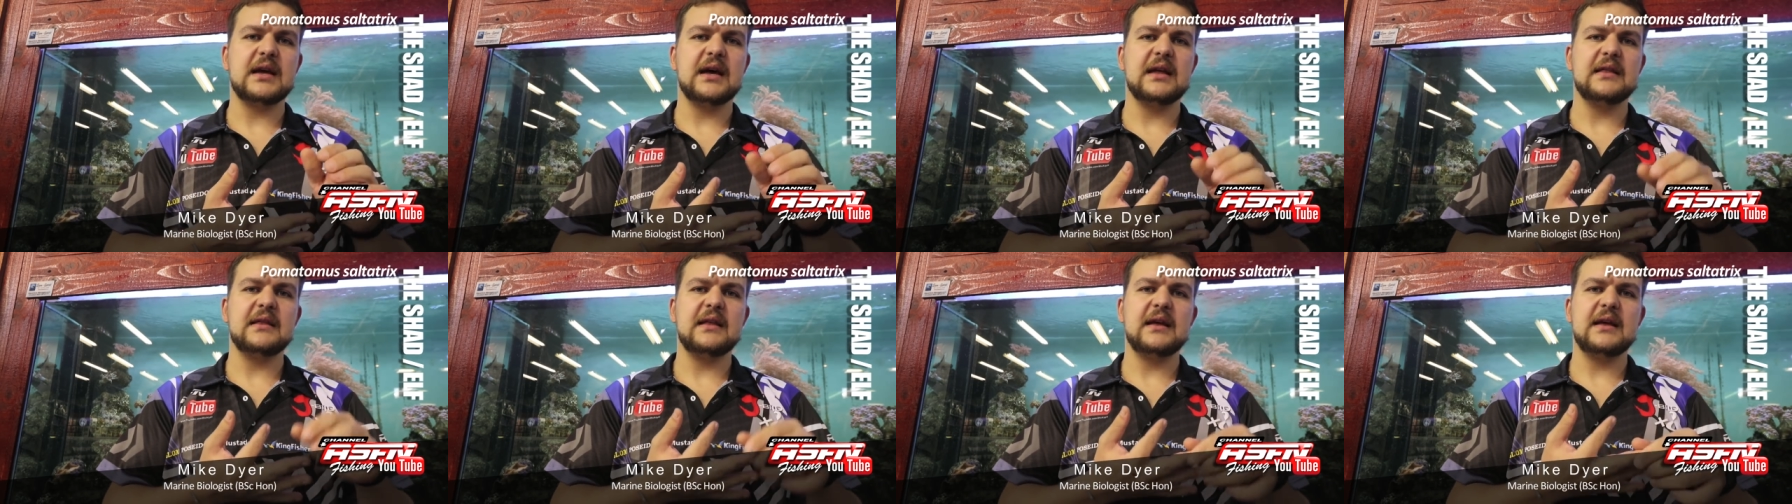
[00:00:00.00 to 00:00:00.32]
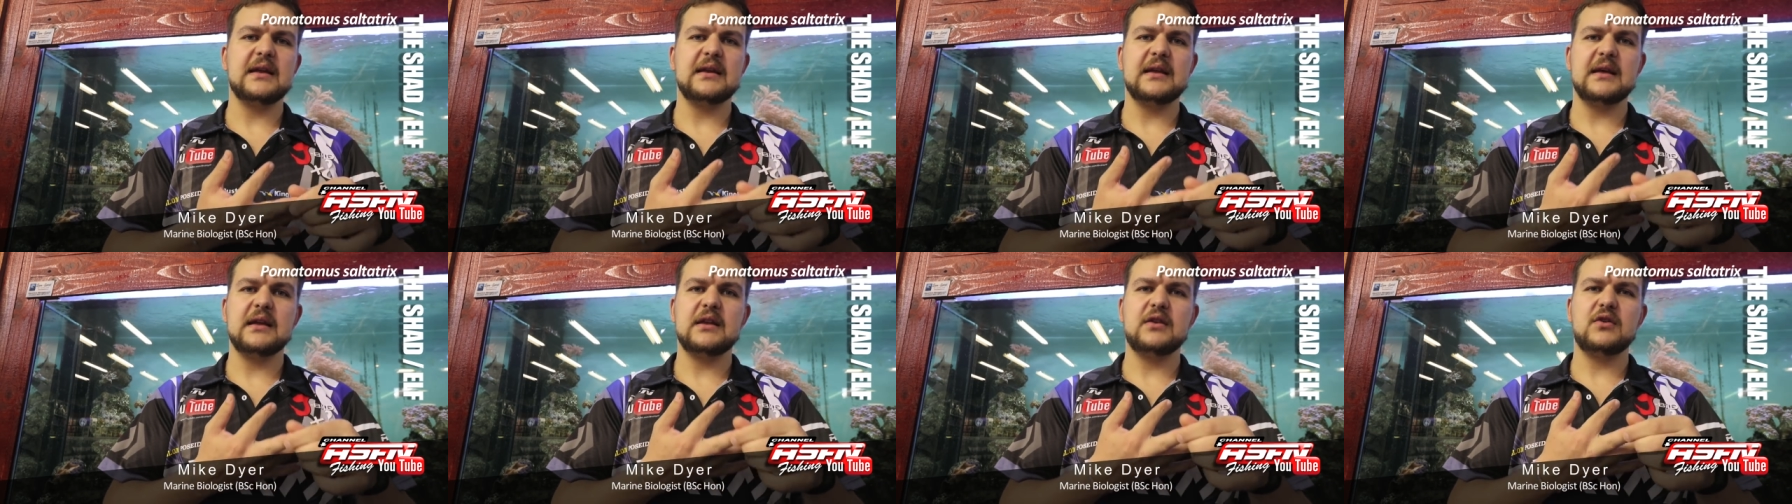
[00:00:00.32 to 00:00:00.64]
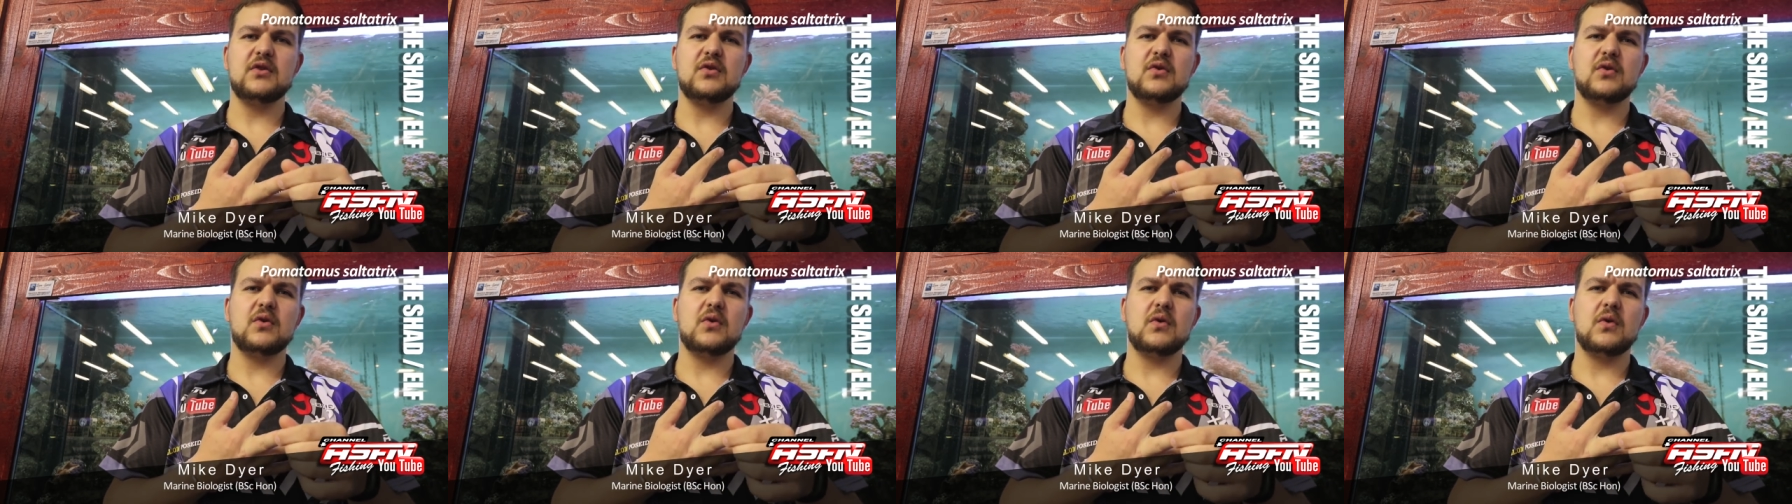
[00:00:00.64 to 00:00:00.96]
and then
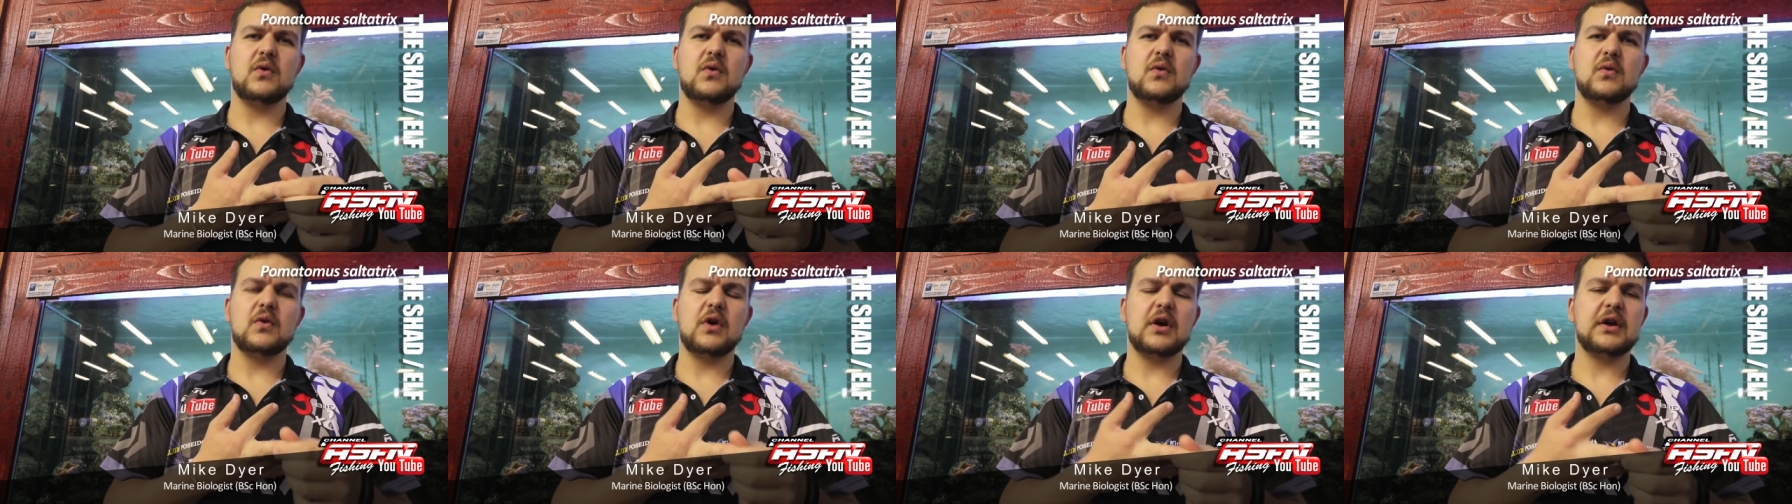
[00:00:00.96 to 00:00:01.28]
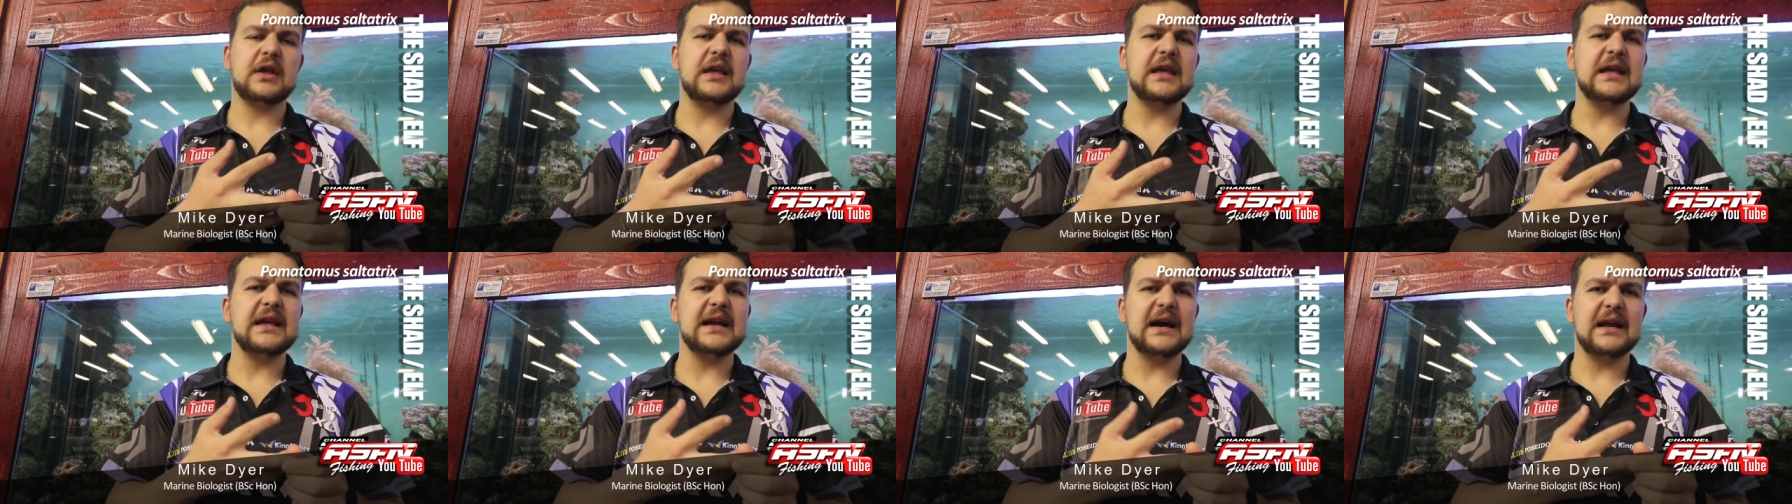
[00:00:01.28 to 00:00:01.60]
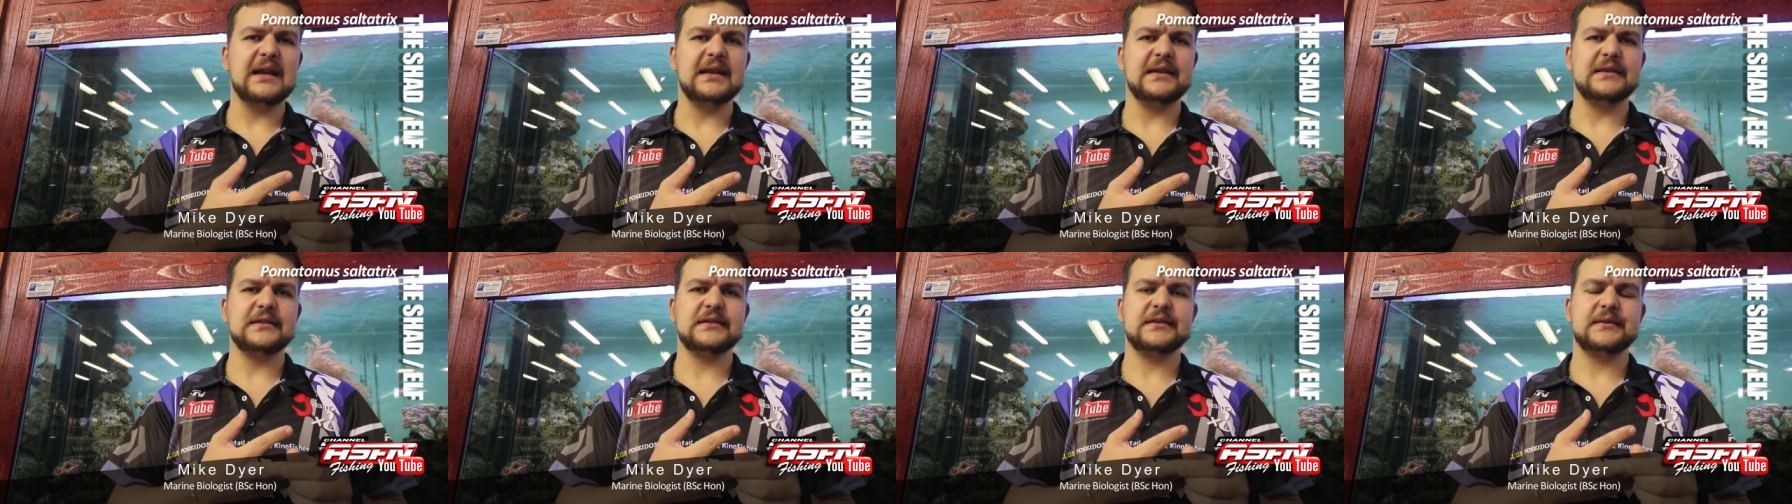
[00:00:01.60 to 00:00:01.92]
in your rocky
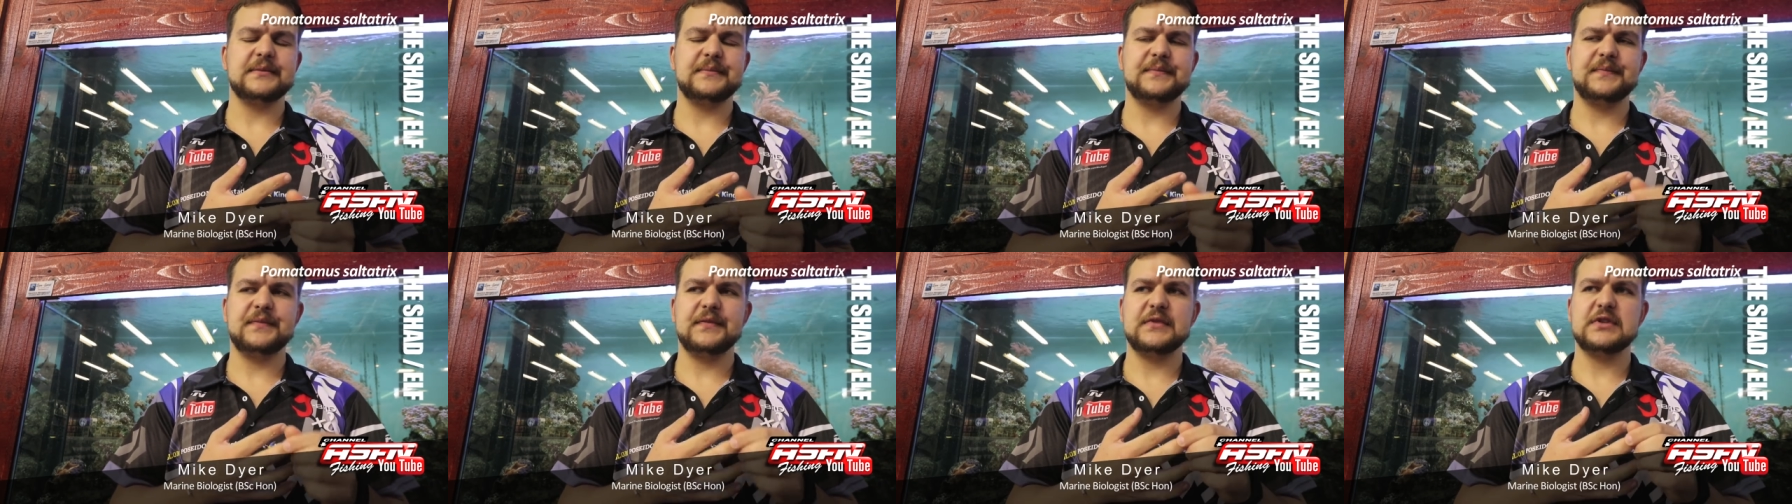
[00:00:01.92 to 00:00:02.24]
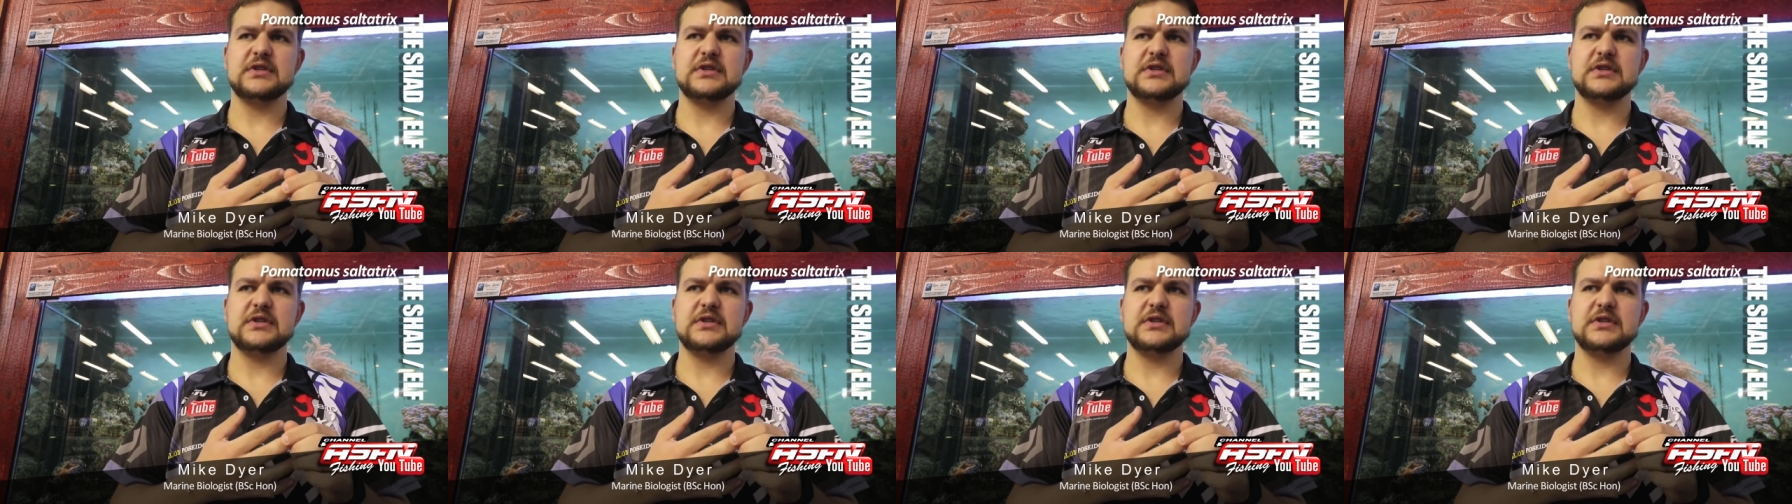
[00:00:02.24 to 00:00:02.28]
gullies.